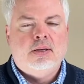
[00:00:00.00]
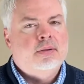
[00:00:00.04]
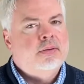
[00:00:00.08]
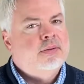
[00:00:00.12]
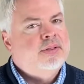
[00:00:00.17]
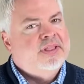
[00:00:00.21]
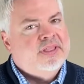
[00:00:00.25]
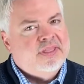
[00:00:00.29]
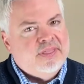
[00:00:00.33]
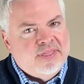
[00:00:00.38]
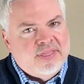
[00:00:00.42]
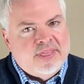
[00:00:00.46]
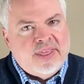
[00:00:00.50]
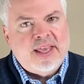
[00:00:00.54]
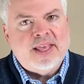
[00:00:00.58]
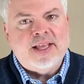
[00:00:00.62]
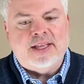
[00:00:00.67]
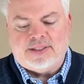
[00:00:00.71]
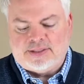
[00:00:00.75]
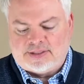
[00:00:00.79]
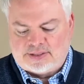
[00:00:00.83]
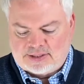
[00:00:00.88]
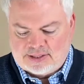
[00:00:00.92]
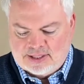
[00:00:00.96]

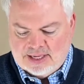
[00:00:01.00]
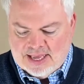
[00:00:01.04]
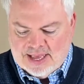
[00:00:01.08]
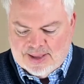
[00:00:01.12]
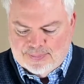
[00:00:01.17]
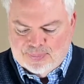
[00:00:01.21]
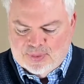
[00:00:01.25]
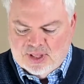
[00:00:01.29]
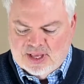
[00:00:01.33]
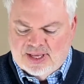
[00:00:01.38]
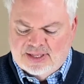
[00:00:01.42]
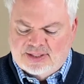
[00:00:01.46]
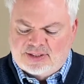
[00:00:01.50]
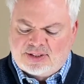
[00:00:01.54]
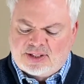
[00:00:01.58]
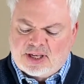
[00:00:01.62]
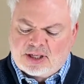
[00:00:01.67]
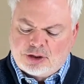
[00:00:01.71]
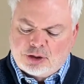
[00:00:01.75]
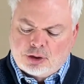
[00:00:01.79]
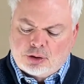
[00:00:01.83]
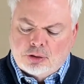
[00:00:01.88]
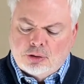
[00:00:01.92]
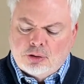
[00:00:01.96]
This is
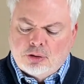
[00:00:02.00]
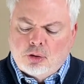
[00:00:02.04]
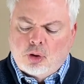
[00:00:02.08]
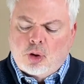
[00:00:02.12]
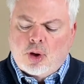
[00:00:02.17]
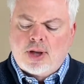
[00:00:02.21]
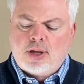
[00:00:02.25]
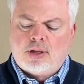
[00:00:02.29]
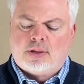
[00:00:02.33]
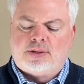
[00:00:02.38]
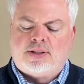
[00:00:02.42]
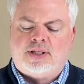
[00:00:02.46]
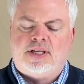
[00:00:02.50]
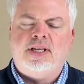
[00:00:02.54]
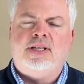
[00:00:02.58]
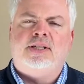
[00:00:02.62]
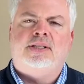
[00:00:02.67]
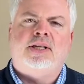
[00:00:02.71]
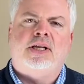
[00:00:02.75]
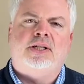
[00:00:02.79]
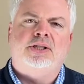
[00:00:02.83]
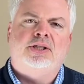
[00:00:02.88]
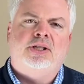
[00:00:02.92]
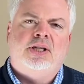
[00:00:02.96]
such loyalty,
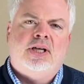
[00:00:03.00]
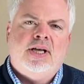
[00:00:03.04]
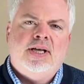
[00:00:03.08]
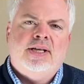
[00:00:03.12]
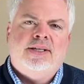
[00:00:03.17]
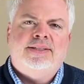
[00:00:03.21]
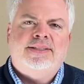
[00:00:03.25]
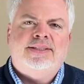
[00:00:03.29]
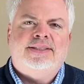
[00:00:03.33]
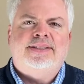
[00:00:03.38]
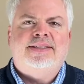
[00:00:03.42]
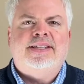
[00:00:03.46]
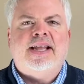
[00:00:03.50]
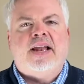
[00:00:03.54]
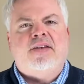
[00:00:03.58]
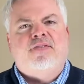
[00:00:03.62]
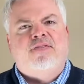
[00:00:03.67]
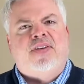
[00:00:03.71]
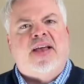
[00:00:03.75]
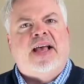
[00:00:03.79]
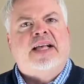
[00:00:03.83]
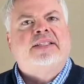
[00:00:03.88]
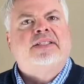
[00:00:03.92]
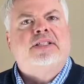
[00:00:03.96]
such
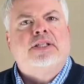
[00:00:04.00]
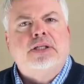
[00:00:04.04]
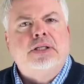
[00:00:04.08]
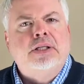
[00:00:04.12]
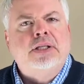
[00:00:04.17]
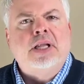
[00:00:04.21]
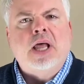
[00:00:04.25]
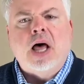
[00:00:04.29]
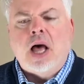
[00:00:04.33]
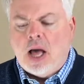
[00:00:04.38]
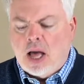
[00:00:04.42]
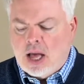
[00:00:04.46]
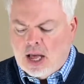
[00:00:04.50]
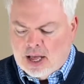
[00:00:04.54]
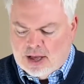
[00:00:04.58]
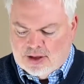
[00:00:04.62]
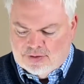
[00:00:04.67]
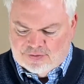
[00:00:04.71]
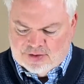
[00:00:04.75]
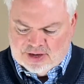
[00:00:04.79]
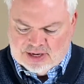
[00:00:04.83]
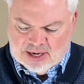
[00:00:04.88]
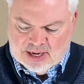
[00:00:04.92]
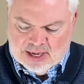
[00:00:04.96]
steadfast love
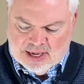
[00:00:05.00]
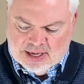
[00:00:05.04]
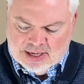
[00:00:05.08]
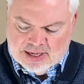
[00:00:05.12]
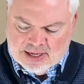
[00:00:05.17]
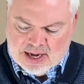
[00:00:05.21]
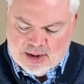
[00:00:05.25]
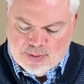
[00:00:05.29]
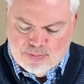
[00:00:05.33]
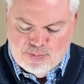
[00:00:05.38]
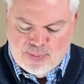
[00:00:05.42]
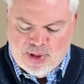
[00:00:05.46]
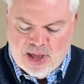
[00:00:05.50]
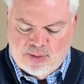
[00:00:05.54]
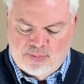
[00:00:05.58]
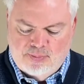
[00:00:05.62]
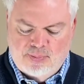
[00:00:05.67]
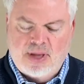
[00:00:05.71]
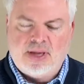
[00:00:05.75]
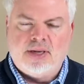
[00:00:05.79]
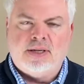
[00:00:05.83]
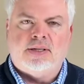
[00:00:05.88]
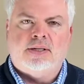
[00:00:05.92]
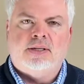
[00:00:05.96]
and
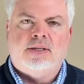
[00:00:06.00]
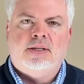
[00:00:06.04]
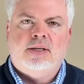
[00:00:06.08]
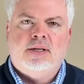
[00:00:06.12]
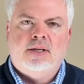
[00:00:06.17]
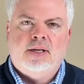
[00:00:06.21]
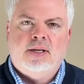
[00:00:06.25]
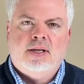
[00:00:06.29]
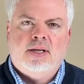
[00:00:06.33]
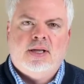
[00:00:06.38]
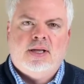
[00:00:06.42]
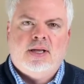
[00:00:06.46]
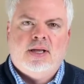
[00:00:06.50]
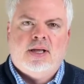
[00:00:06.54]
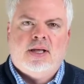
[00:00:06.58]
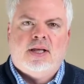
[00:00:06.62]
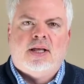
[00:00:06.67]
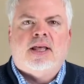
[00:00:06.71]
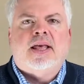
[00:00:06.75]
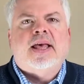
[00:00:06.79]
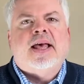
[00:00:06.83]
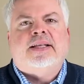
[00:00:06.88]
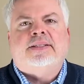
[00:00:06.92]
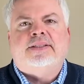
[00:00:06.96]
commitment.
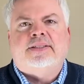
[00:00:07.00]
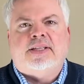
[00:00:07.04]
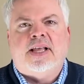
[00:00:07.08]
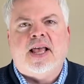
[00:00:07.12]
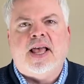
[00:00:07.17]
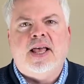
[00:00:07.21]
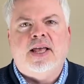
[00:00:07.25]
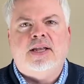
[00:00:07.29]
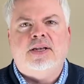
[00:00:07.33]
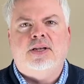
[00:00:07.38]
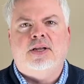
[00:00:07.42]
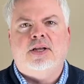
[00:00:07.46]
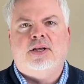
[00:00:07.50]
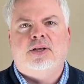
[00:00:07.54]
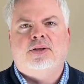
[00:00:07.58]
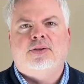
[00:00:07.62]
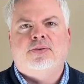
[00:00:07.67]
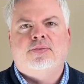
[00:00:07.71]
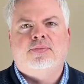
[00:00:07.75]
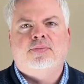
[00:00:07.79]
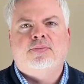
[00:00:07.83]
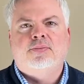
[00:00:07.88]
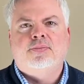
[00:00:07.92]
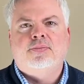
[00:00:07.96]
Chesed.
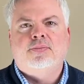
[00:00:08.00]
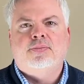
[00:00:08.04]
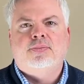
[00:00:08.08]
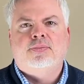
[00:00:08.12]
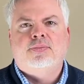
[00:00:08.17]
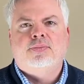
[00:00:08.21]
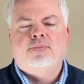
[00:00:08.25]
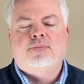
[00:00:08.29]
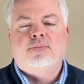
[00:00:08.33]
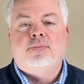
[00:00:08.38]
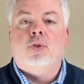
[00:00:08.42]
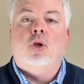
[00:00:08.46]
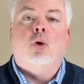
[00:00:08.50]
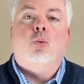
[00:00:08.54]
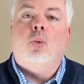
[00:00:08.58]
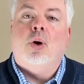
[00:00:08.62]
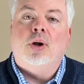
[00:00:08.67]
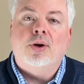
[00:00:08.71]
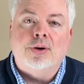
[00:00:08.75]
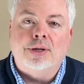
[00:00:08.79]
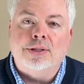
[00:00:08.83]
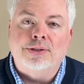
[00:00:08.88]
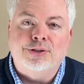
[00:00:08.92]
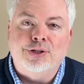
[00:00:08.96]
No wonder
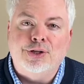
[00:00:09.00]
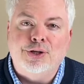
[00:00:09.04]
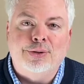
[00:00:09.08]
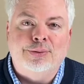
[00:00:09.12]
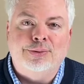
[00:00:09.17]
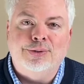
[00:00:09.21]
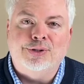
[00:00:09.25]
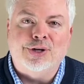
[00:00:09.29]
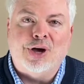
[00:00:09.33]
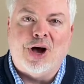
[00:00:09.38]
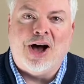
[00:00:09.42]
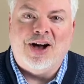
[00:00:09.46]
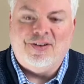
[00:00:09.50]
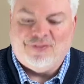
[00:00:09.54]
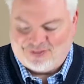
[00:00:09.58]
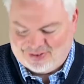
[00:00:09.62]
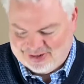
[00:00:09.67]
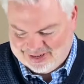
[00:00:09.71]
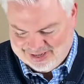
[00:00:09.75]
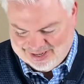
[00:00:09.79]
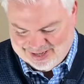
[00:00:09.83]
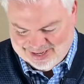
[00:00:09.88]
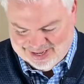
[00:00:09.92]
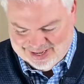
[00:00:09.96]
it's used often
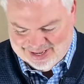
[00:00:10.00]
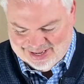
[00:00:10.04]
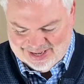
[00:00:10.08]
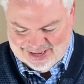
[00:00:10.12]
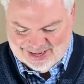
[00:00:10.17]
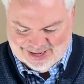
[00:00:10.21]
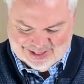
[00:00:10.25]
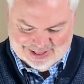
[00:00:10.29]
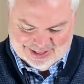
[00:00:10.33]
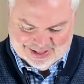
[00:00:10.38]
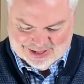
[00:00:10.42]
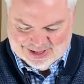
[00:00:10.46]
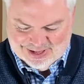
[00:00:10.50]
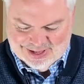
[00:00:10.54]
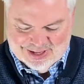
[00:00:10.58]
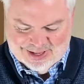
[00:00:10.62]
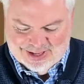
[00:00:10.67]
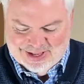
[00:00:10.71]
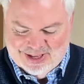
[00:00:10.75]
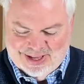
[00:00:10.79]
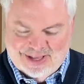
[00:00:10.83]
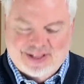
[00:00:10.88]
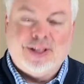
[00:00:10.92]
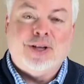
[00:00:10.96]
in
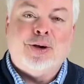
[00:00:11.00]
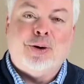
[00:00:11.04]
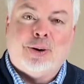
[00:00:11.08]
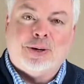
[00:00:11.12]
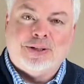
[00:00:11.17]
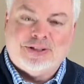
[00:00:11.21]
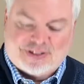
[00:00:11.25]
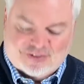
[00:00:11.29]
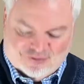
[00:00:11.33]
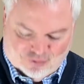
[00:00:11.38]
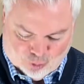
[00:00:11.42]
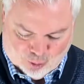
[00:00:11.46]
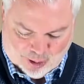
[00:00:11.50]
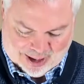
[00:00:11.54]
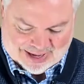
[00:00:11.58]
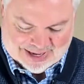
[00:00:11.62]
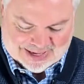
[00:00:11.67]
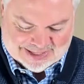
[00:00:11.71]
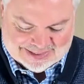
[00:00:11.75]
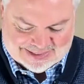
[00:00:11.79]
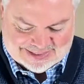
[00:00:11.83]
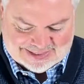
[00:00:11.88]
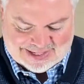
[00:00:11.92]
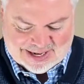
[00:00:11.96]
the course of wedding
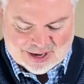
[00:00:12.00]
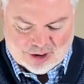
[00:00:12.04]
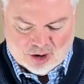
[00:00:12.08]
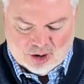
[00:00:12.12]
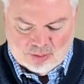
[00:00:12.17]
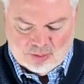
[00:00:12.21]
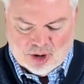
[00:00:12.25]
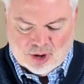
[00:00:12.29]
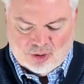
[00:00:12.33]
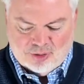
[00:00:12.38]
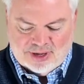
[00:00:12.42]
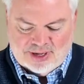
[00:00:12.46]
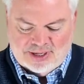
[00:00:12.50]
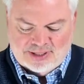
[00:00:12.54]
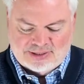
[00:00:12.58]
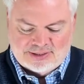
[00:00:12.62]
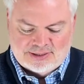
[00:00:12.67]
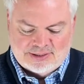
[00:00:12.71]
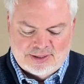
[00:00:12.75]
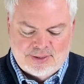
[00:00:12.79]
ceremonies.